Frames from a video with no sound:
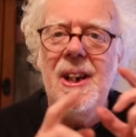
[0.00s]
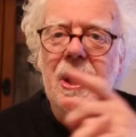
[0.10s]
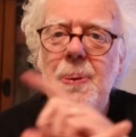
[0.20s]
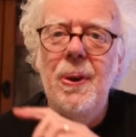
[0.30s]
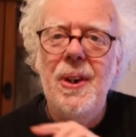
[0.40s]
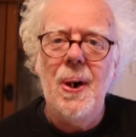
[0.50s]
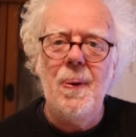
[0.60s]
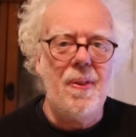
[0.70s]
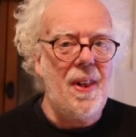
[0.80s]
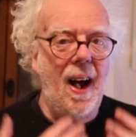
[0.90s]
You will
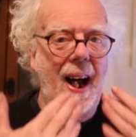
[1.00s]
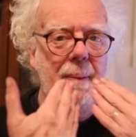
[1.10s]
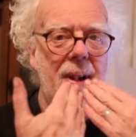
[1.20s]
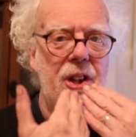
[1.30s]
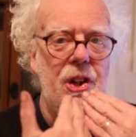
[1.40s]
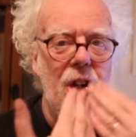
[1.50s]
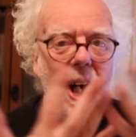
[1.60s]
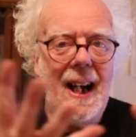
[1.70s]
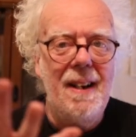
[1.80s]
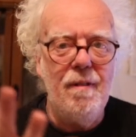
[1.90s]
know I'm a
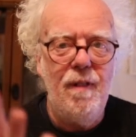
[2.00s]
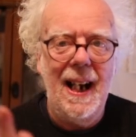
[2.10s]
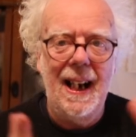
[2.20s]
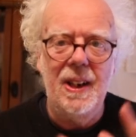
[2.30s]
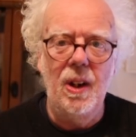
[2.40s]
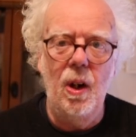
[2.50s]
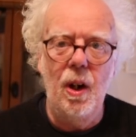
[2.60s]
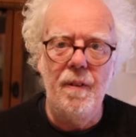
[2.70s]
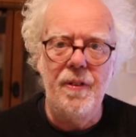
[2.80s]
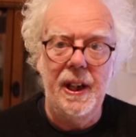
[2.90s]
giant fan
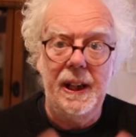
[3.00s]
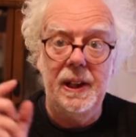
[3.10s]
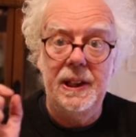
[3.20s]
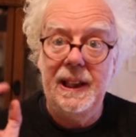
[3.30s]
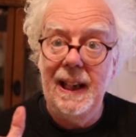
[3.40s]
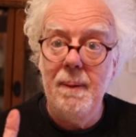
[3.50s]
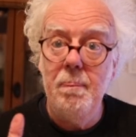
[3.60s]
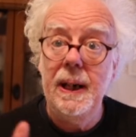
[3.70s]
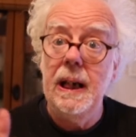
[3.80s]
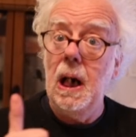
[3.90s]
of the
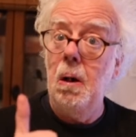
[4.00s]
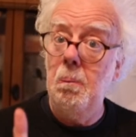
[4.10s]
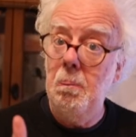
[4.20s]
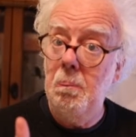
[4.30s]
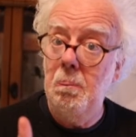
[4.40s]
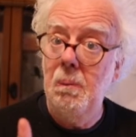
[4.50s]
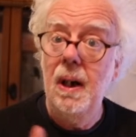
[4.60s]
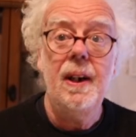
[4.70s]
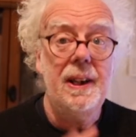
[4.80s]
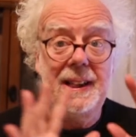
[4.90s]
CMB.
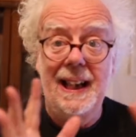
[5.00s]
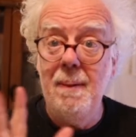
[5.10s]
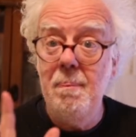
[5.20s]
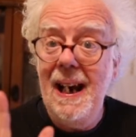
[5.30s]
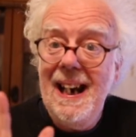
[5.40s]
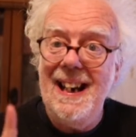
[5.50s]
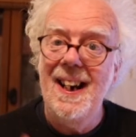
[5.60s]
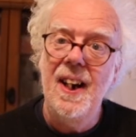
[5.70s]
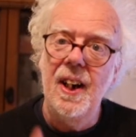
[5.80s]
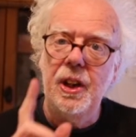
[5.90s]
CMB,
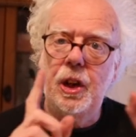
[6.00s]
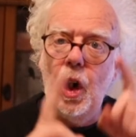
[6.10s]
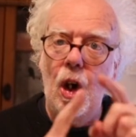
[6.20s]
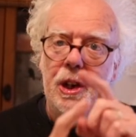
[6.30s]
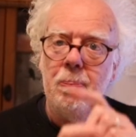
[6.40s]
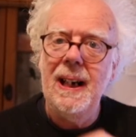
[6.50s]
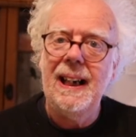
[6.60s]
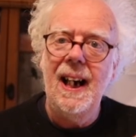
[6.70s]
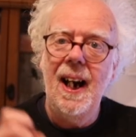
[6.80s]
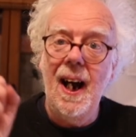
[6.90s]

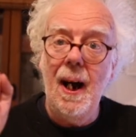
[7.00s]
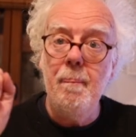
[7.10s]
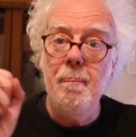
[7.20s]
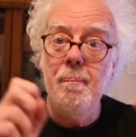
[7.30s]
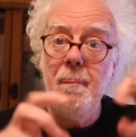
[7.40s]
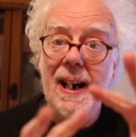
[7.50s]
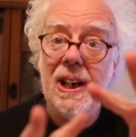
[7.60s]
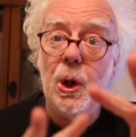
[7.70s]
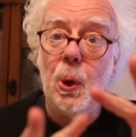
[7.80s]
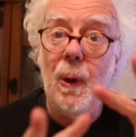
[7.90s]
Cosmic
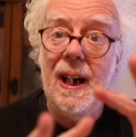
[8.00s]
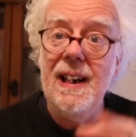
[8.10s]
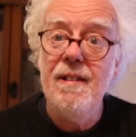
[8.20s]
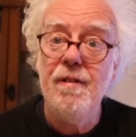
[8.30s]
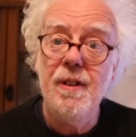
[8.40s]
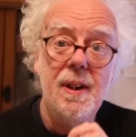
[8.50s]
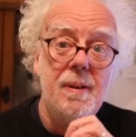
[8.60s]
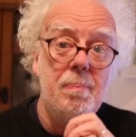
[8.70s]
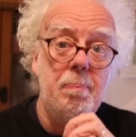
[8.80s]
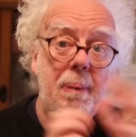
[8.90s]
Microwave
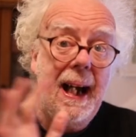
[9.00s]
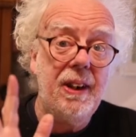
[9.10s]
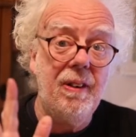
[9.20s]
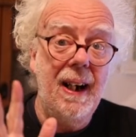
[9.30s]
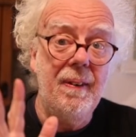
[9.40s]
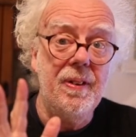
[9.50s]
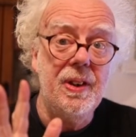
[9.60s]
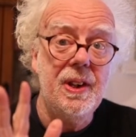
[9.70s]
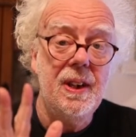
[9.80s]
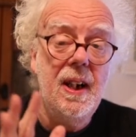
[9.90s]

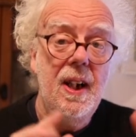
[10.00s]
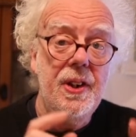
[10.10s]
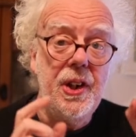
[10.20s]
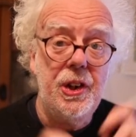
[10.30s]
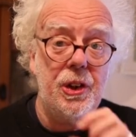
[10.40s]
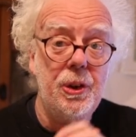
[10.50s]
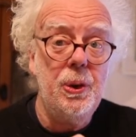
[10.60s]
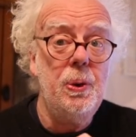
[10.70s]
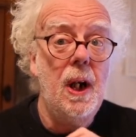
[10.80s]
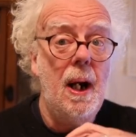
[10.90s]
Background, the
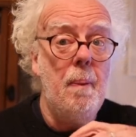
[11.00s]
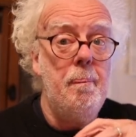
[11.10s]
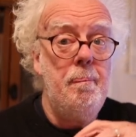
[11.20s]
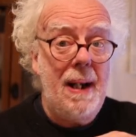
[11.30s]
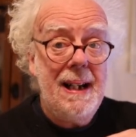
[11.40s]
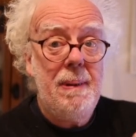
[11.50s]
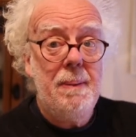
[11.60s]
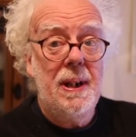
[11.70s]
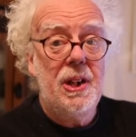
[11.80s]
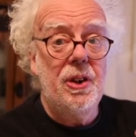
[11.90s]
true baby
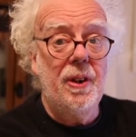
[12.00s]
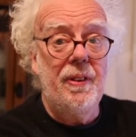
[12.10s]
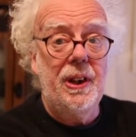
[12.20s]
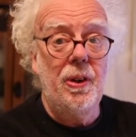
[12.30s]
picture of the